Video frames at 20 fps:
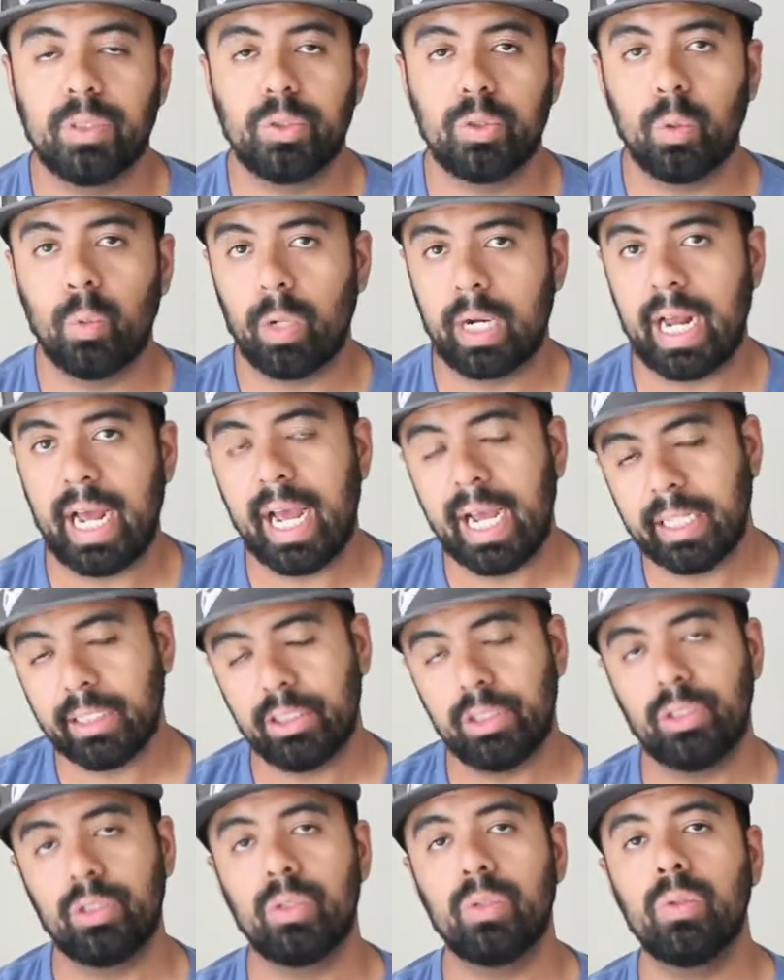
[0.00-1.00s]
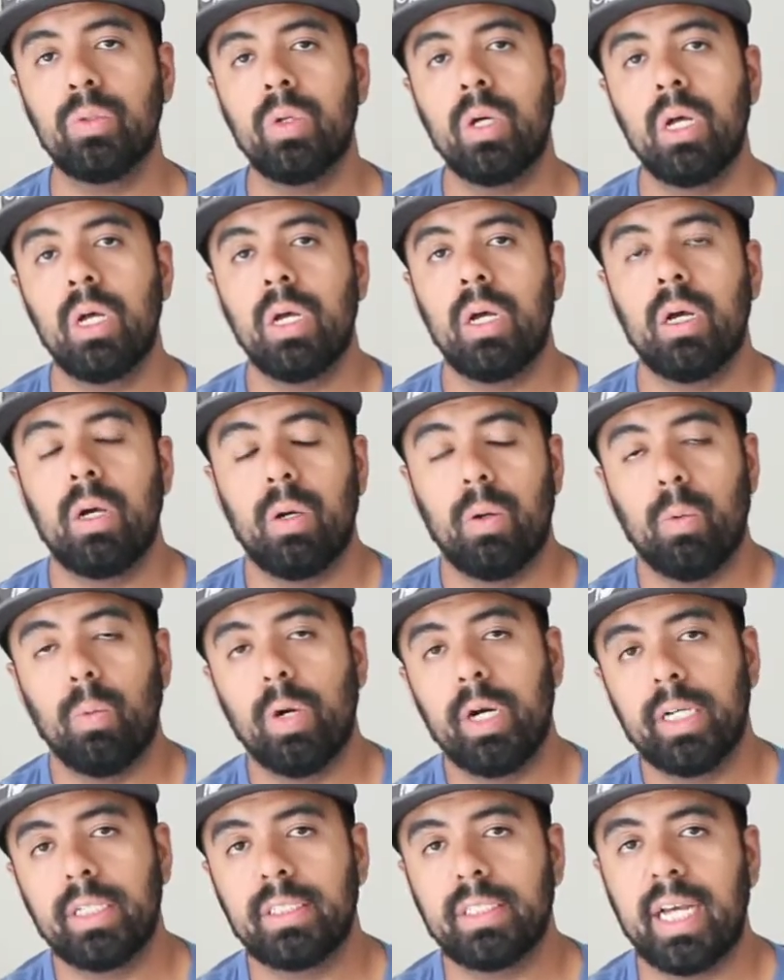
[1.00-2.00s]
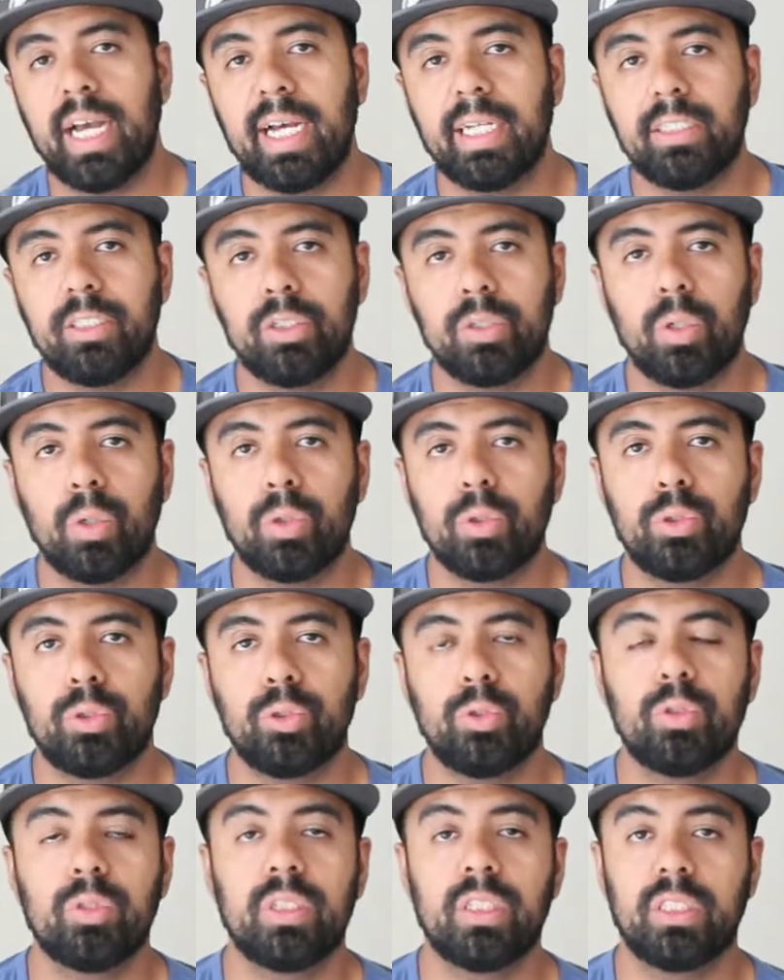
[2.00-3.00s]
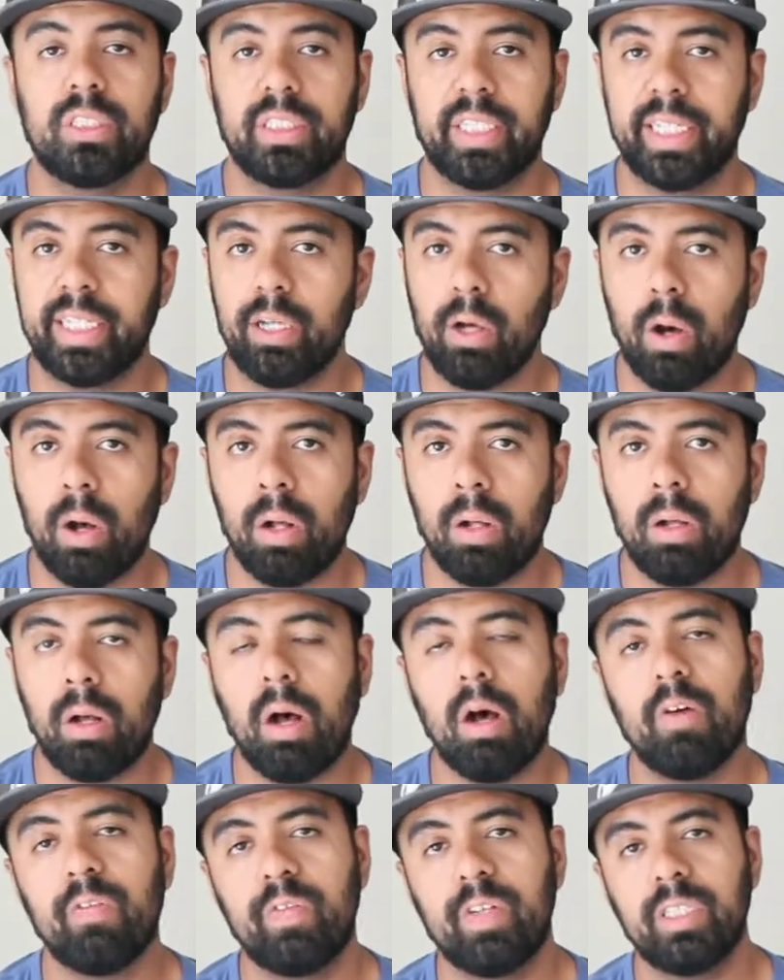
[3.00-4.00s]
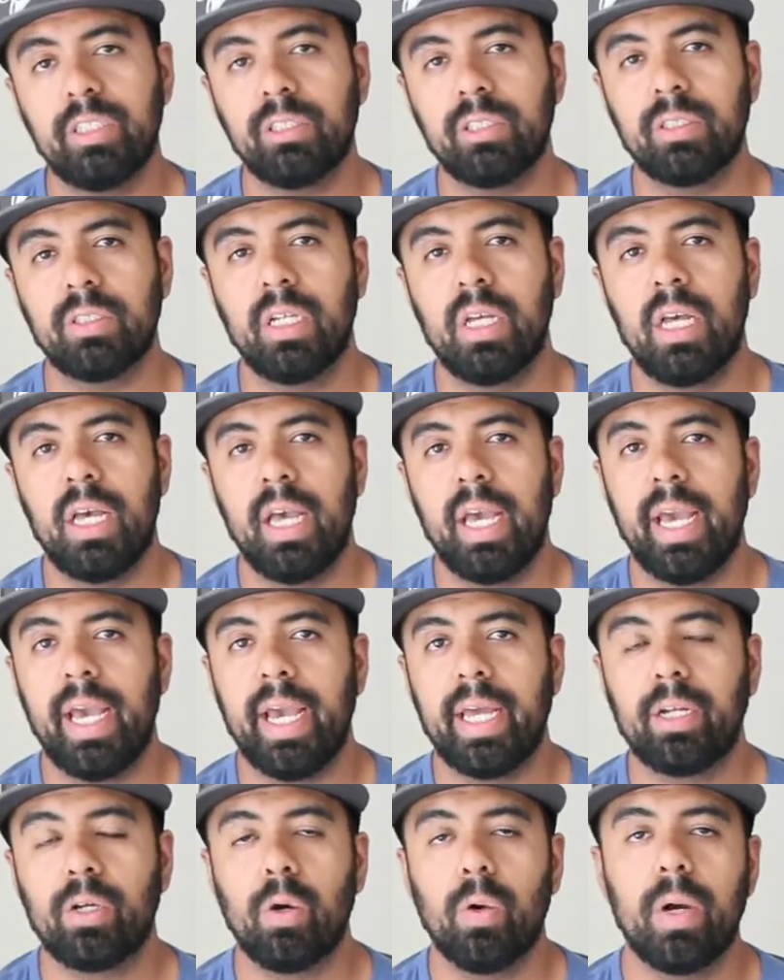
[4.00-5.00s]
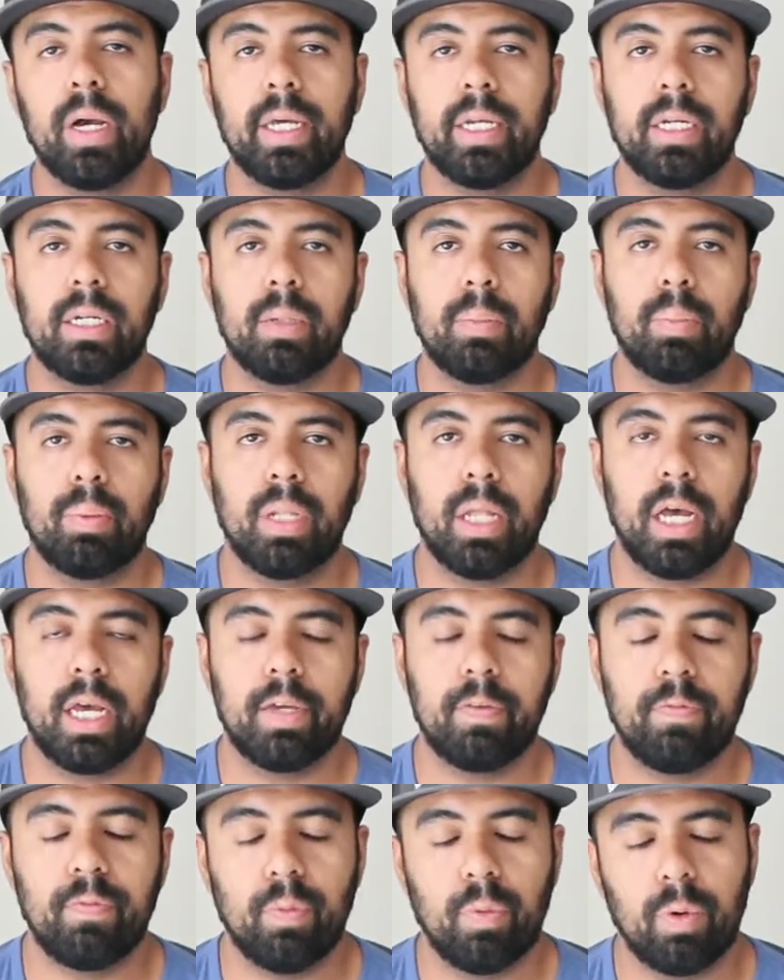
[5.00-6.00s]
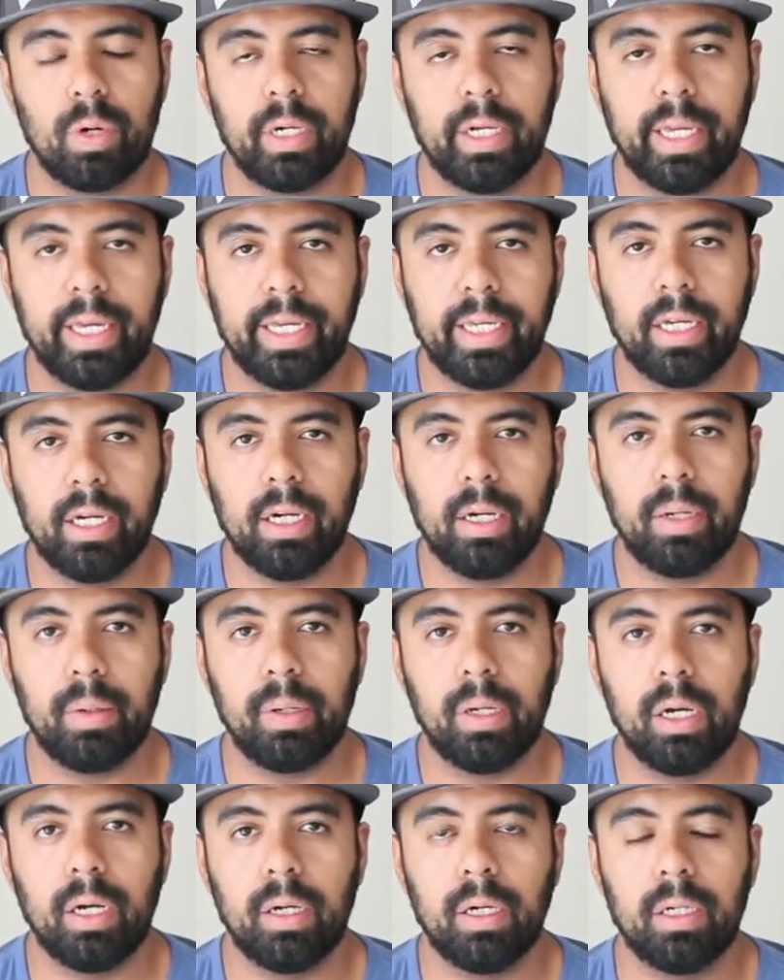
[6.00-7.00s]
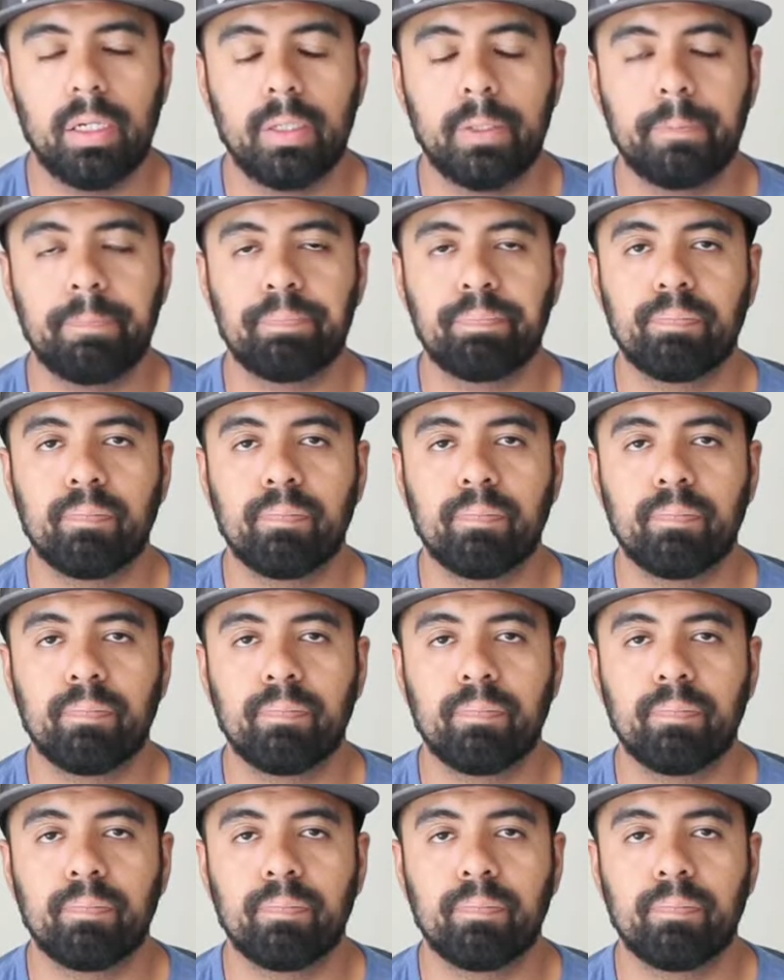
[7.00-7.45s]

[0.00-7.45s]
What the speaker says: So what I had to do was I had to go to the city hall office and go ahead and apply for a